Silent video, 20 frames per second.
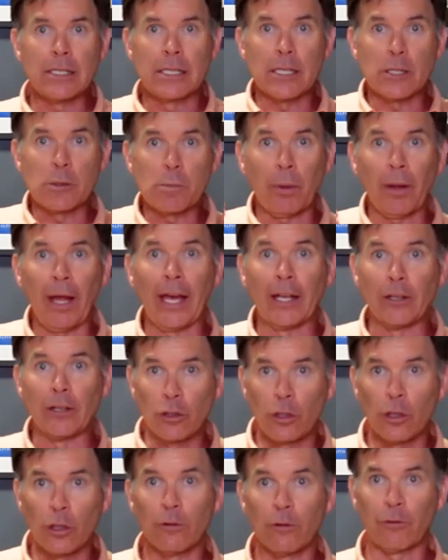plan
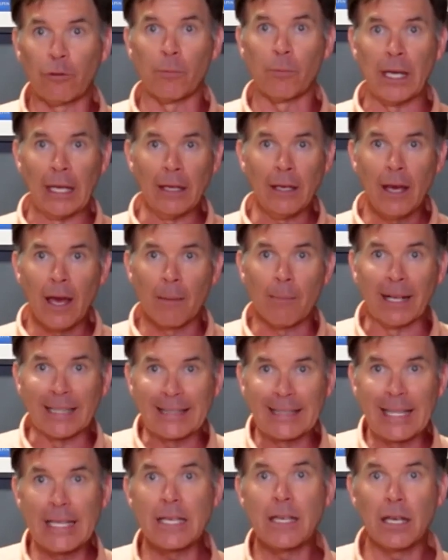good for me? Am I
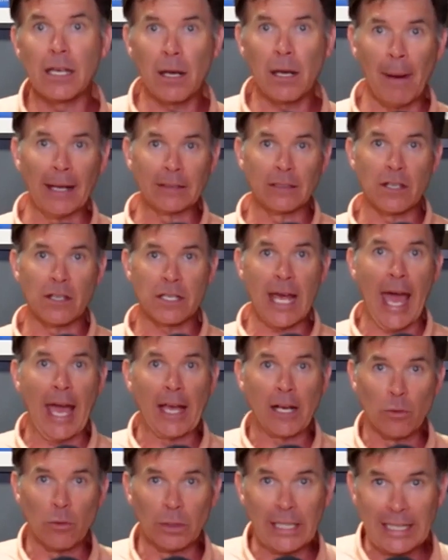thinking about this
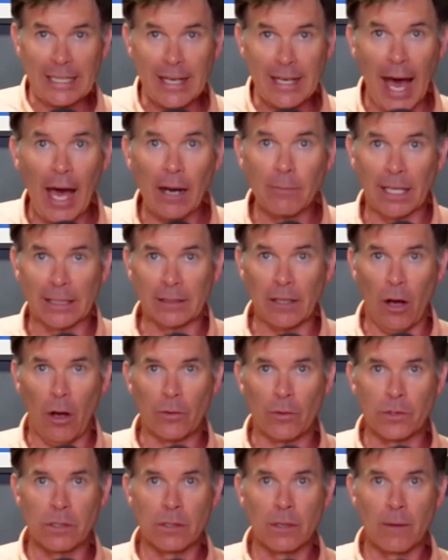accurately? Guide my
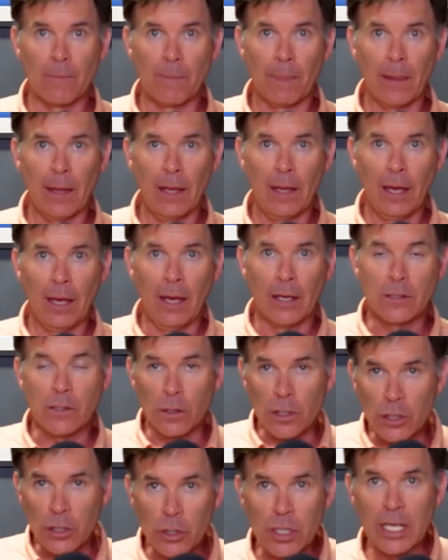thoughts
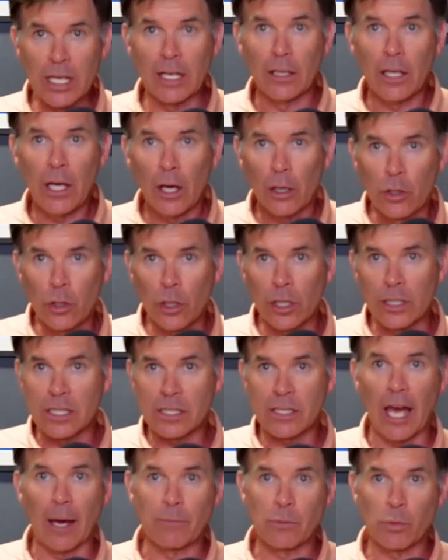so that you get good
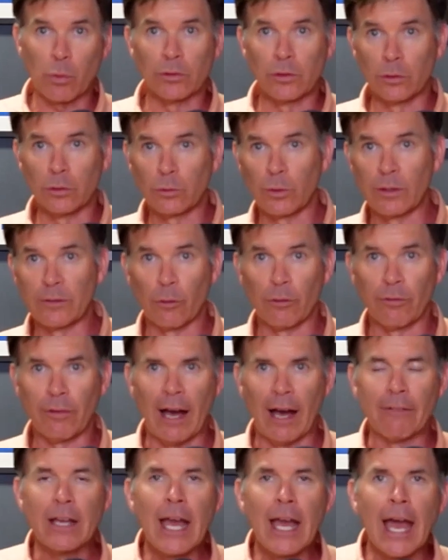steps, 1, 2, 3, 4,
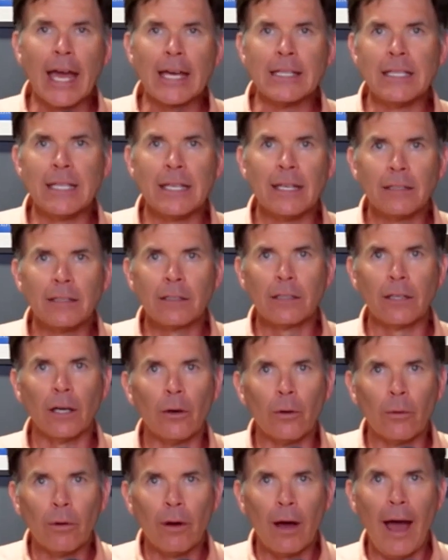5, and then
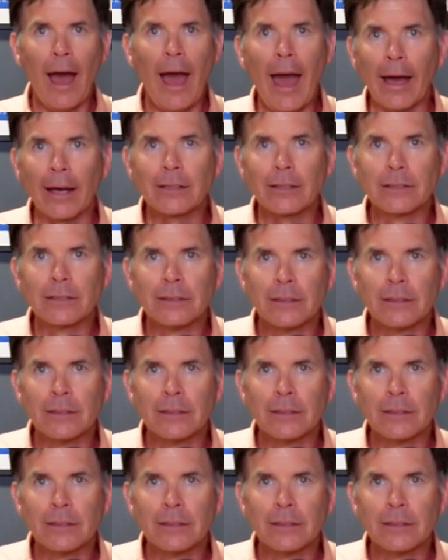go act.